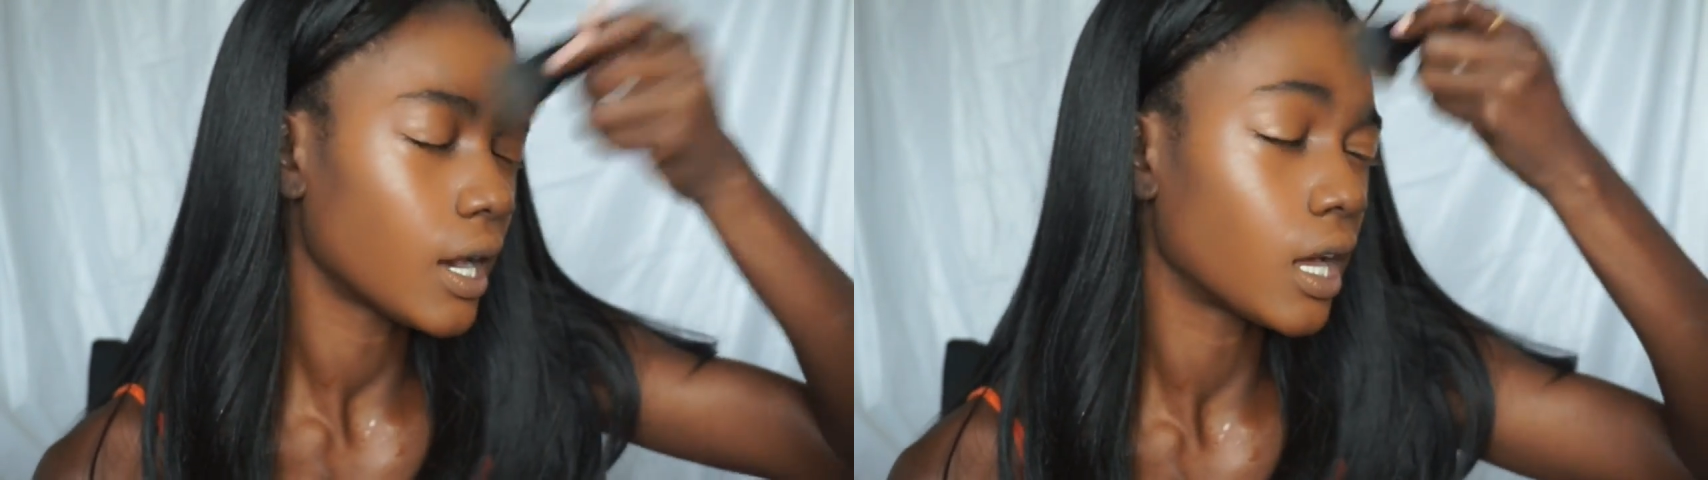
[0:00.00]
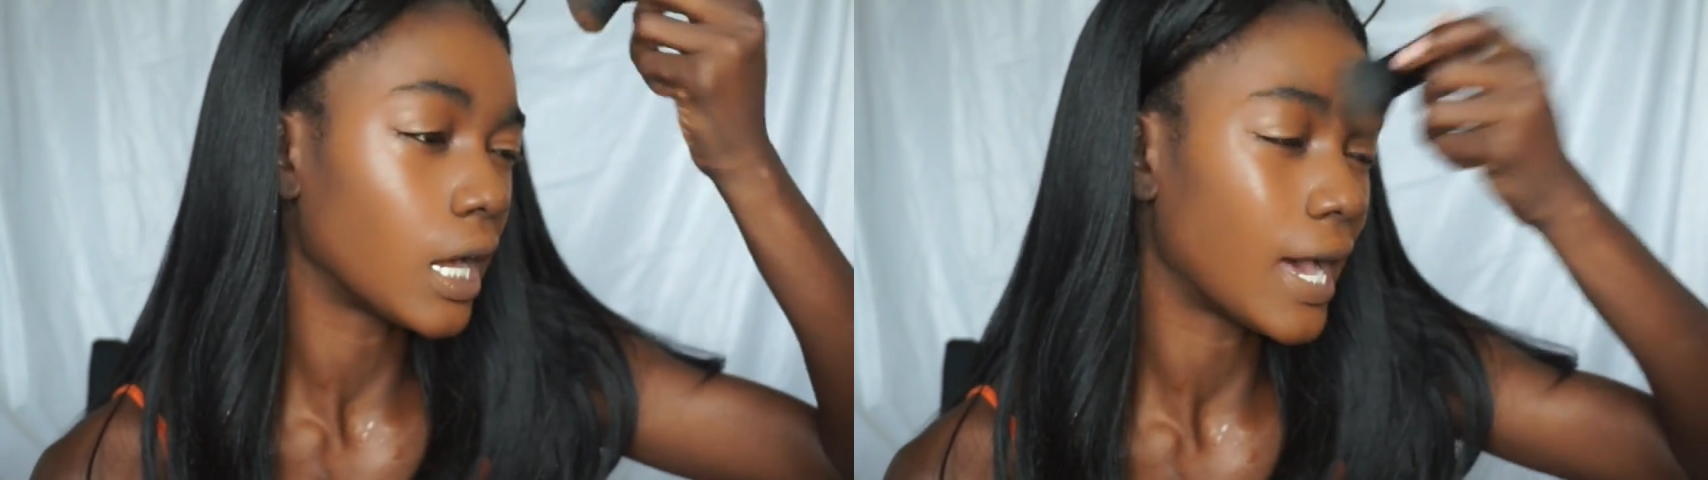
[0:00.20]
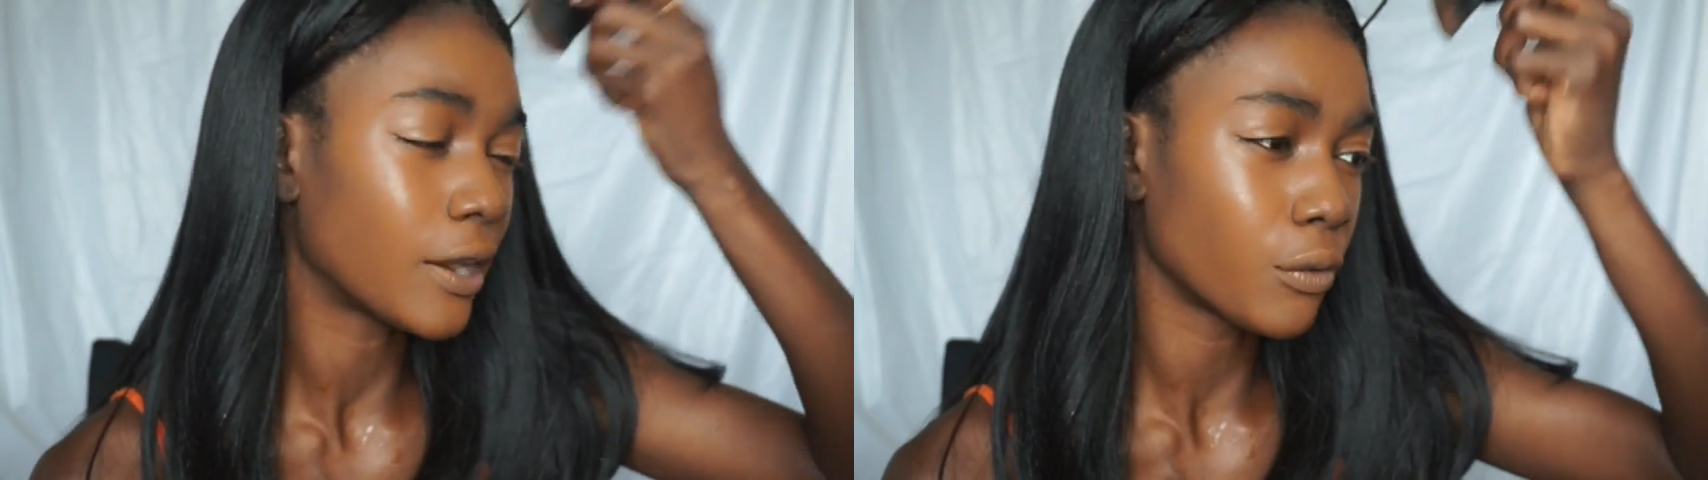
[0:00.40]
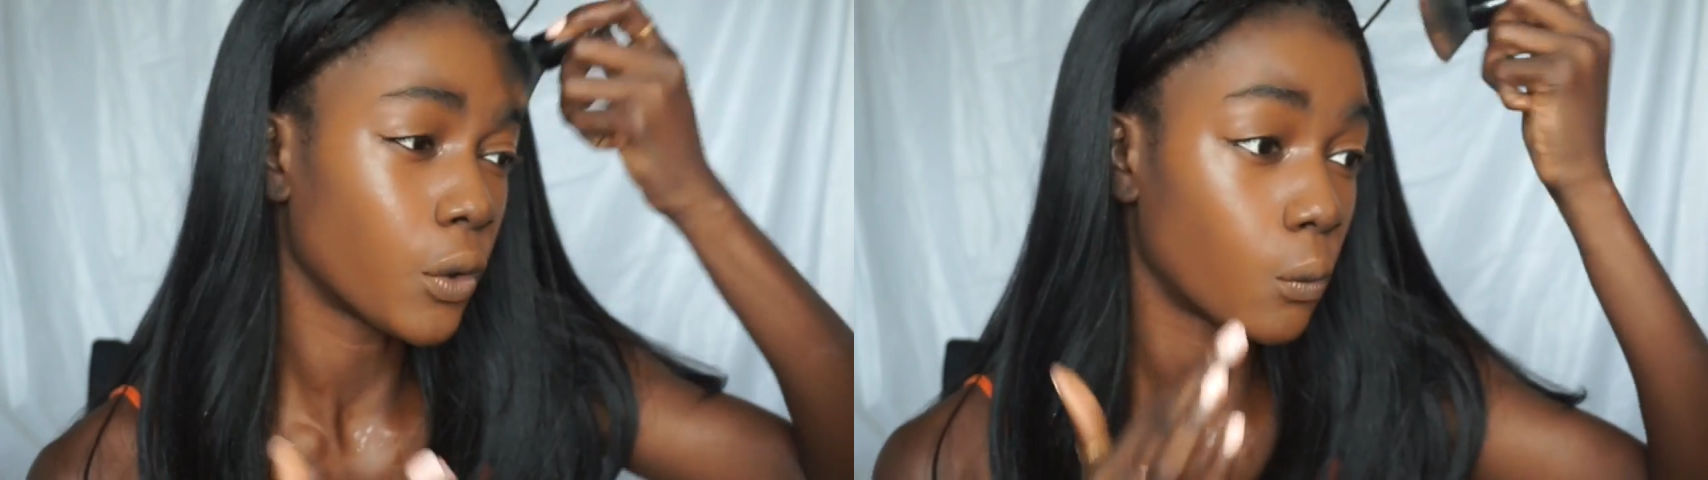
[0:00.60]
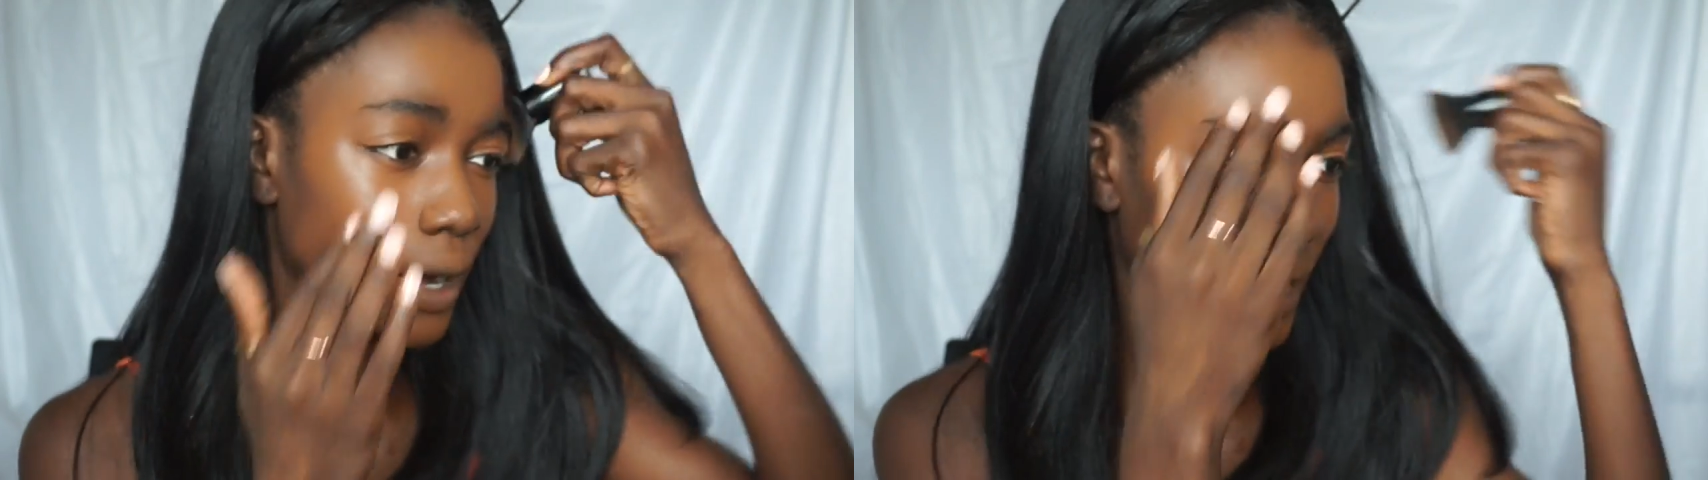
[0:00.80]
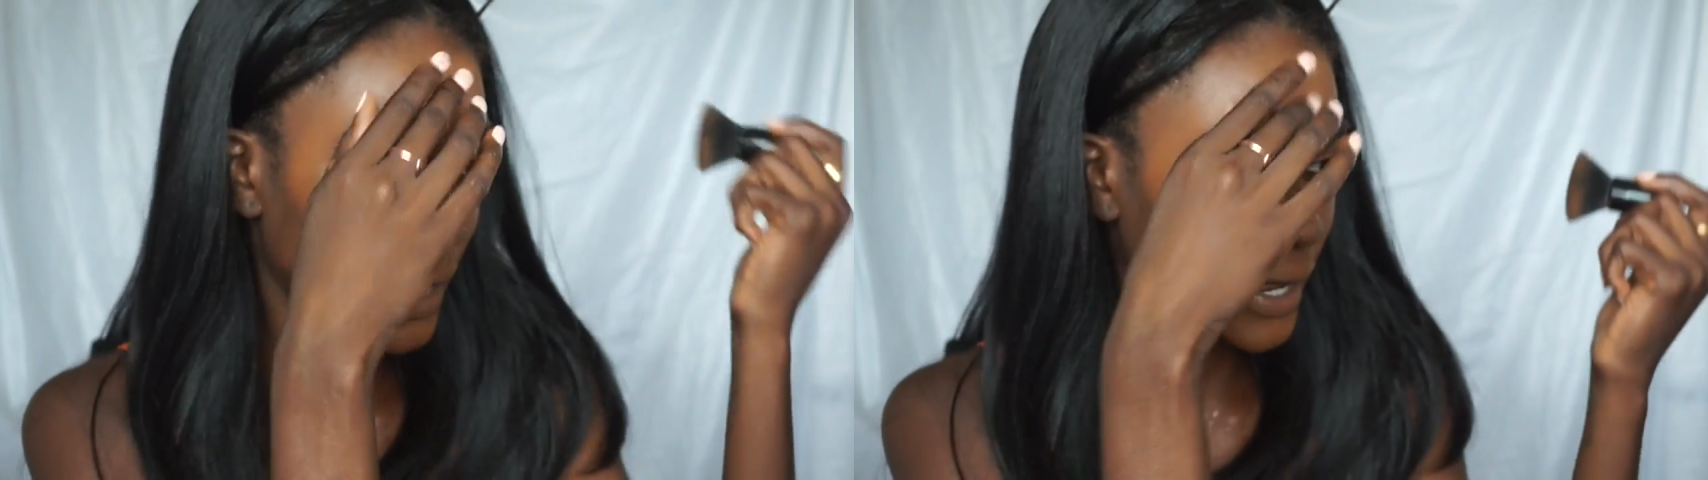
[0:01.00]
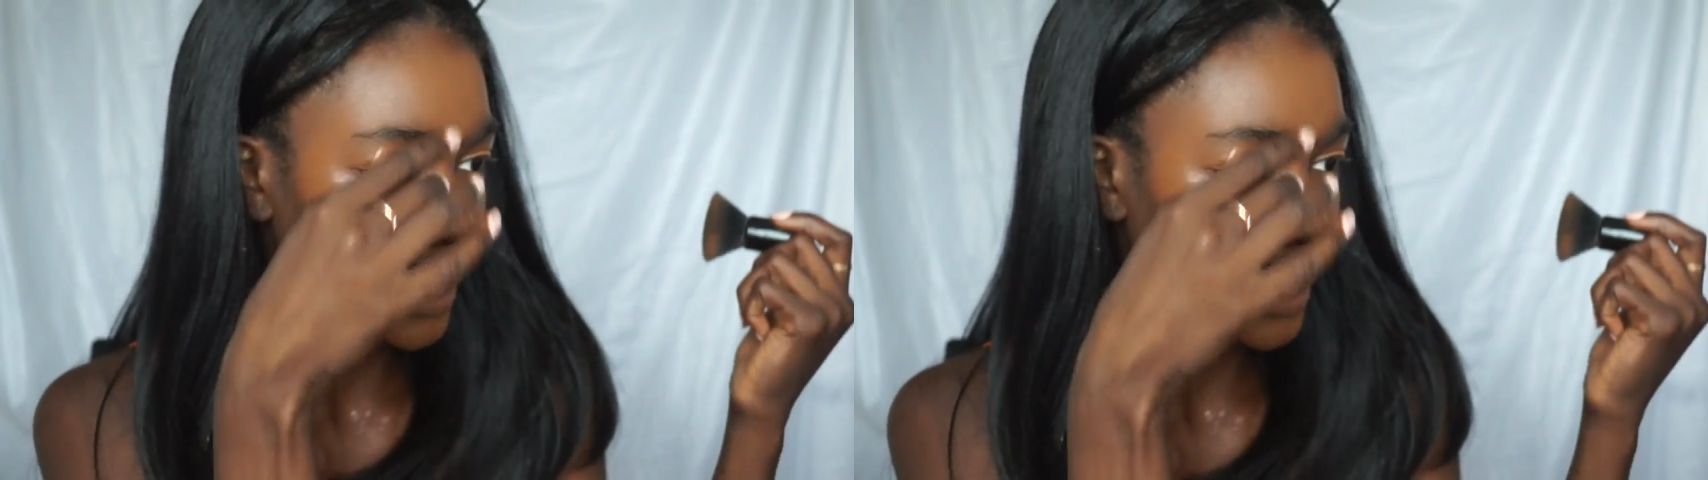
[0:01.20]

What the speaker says: I don't know why.